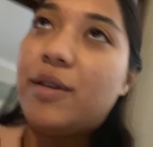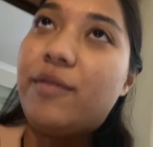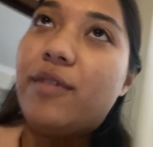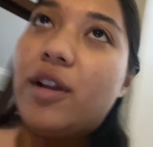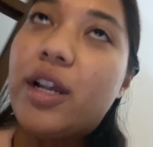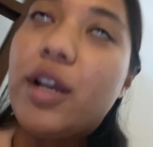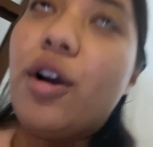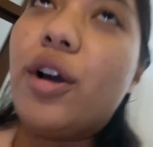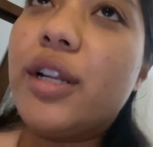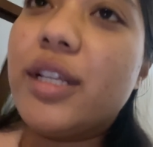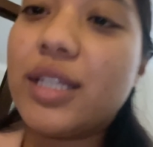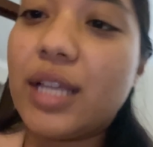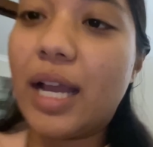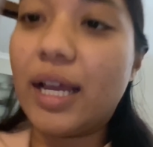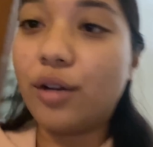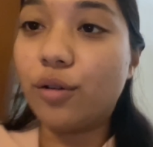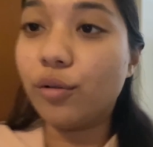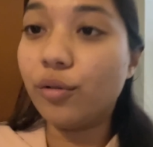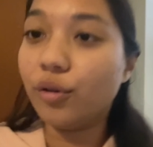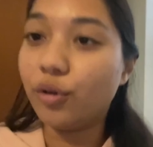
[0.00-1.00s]
very honest, I
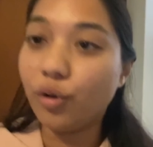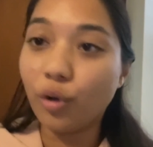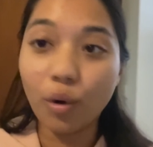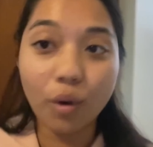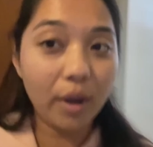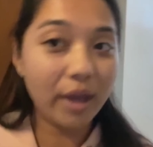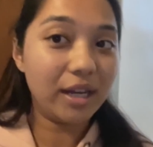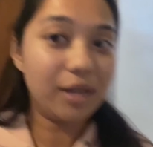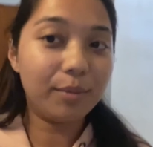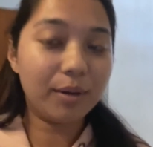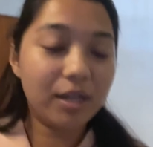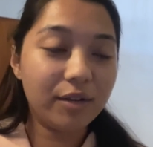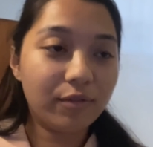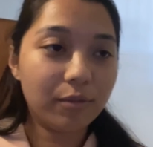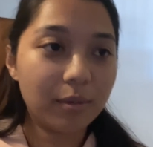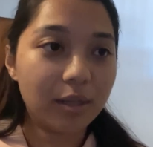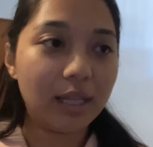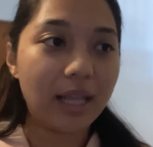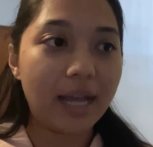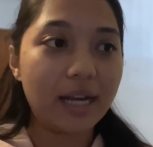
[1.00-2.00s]
don't know anybody
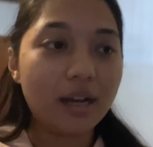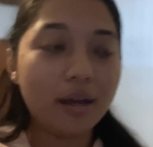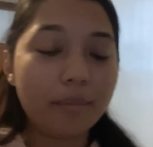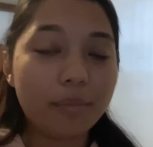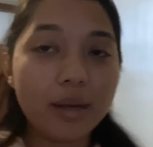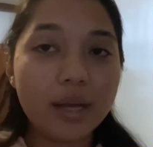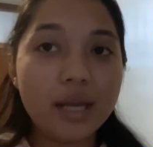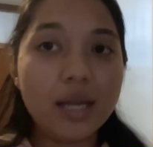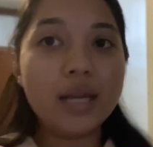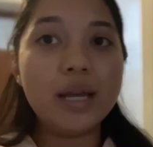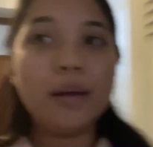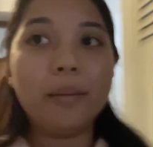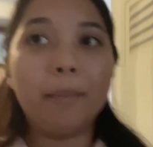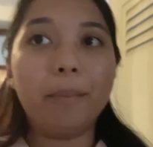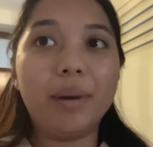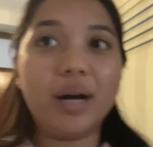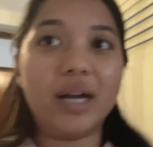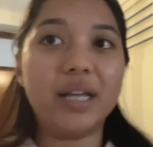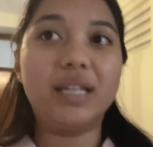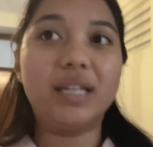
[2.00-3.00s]
from the lineup,
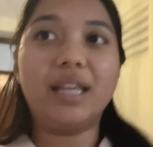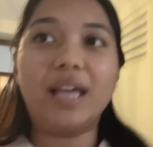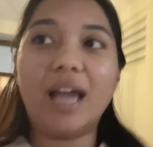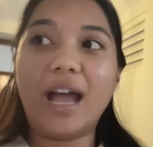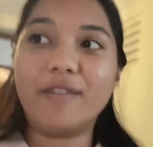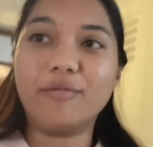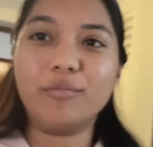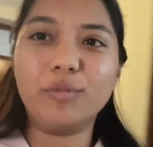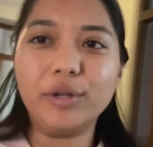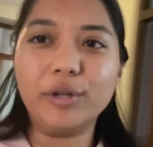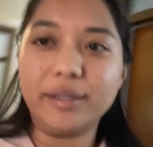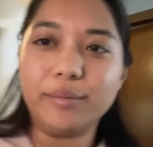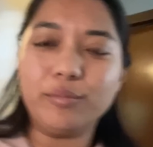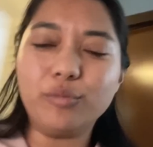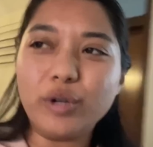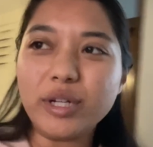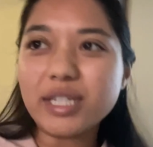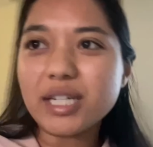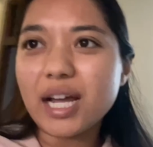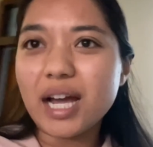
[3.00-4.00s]
but they have
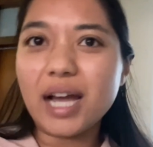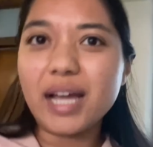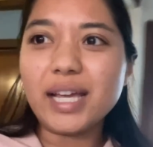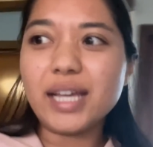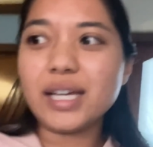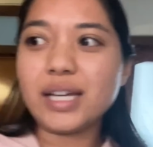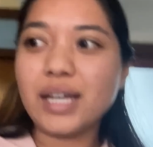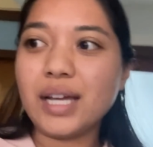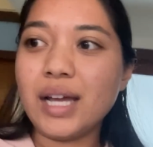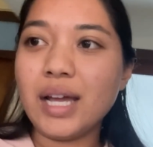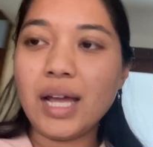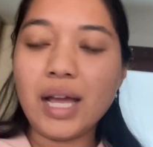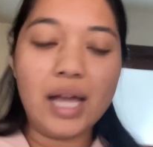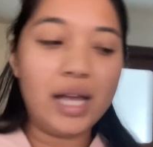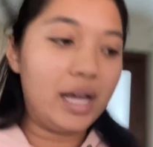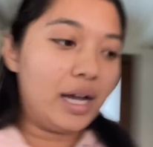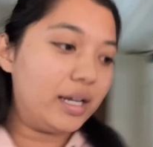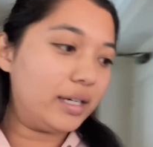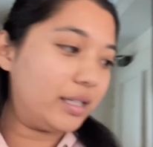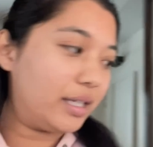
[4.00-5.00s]
Muay Thai
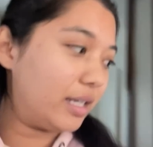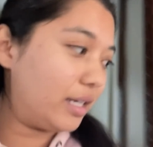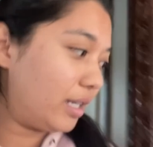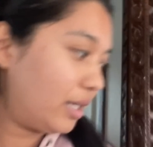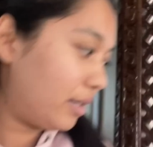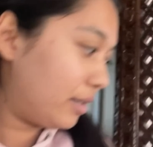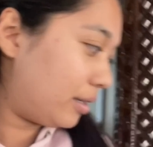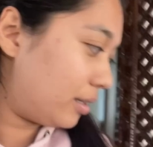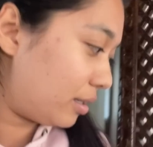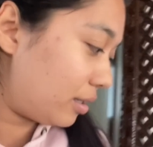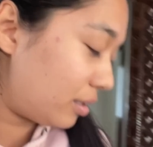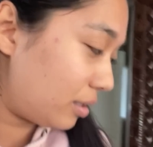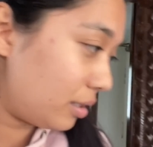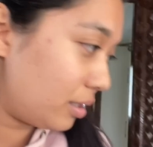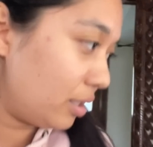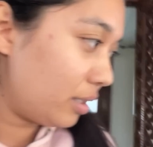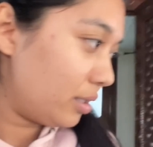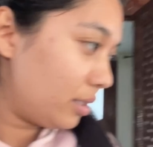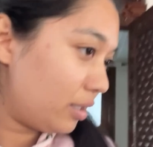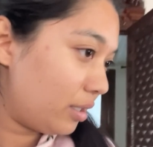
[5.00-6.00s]
and Kitty.
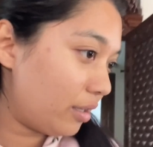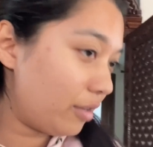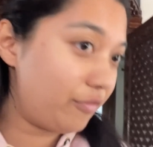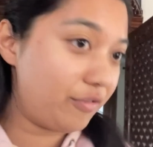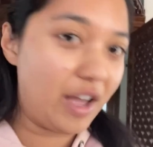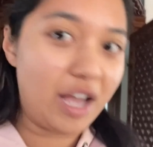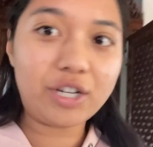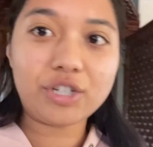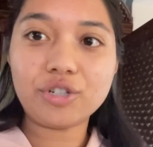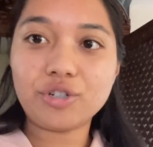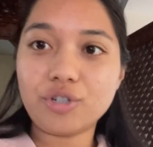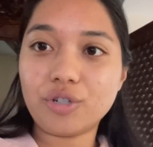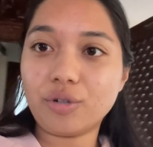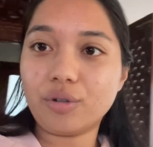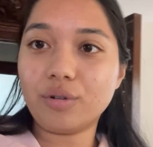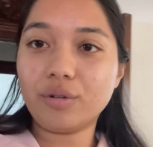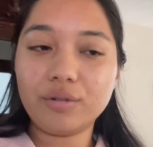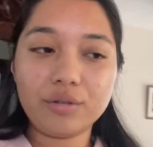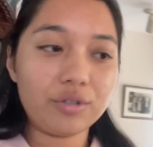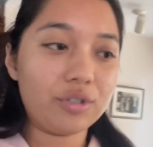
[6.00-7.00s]
A fashion
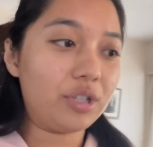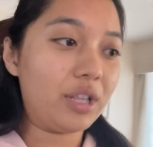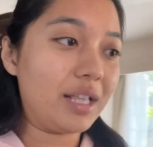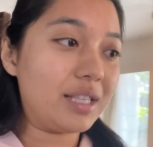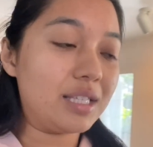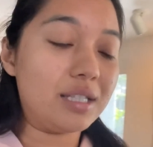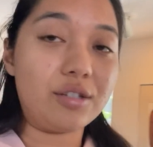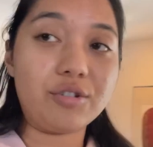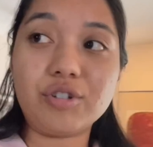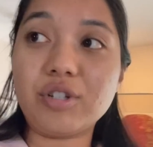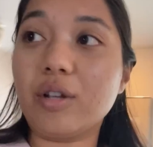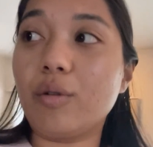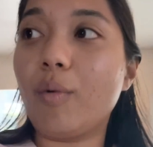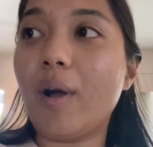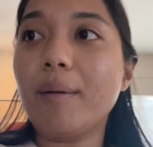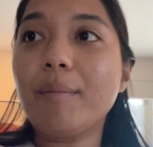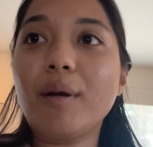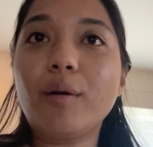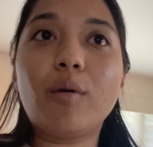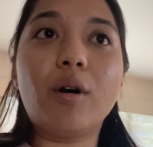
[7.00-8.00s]
show, so that's interesting.
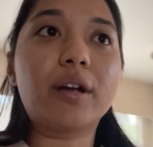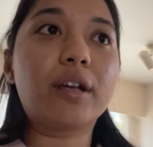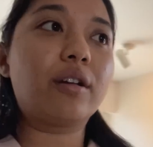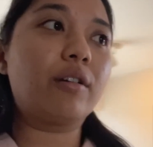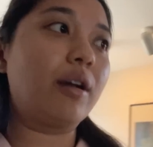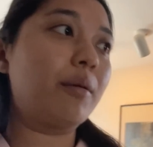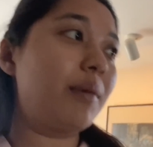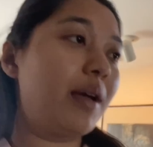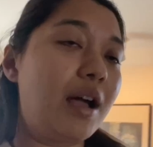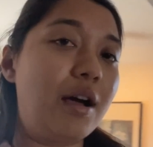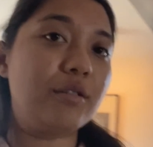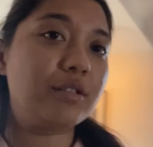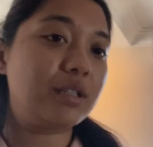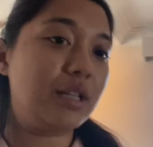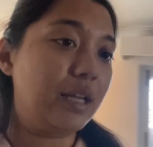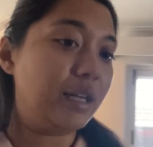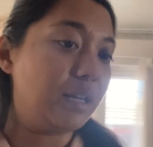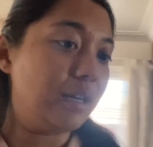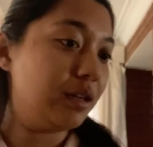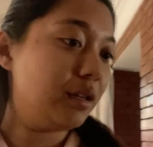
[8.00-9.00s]
Why am I walking around my house
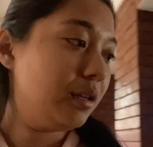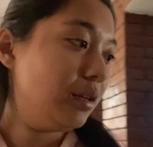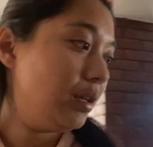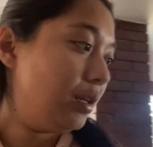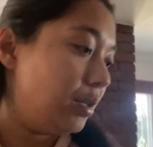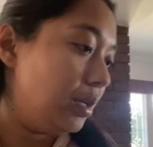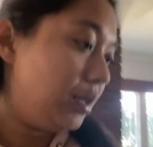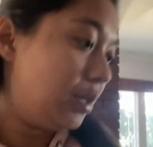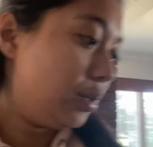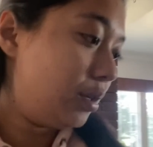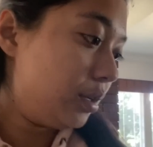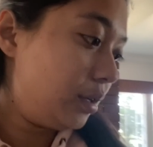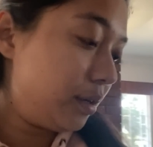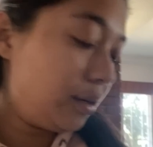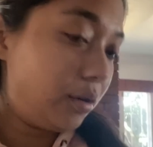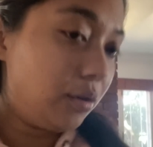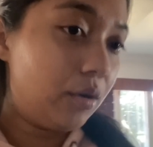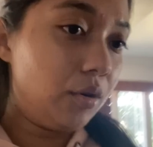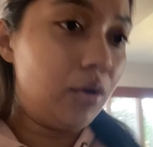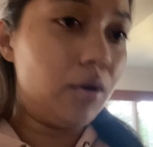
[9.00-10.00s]
like,
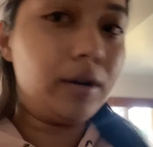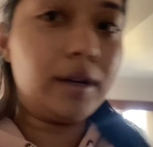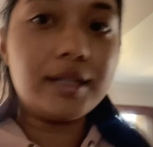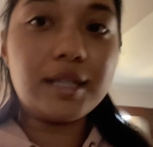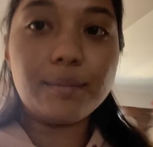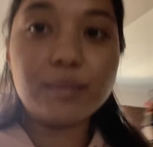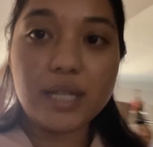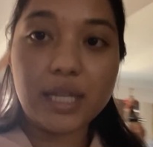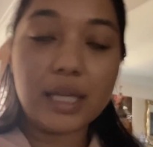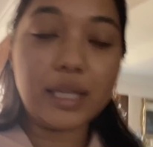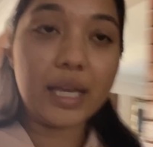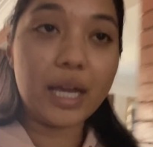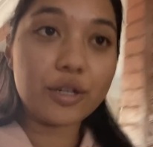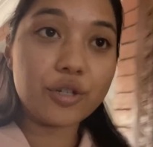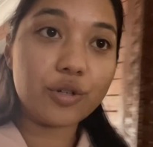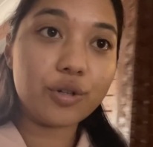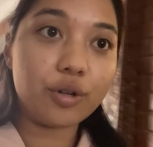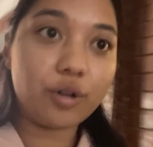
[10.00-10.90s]
oh, because I'm taking Cashew to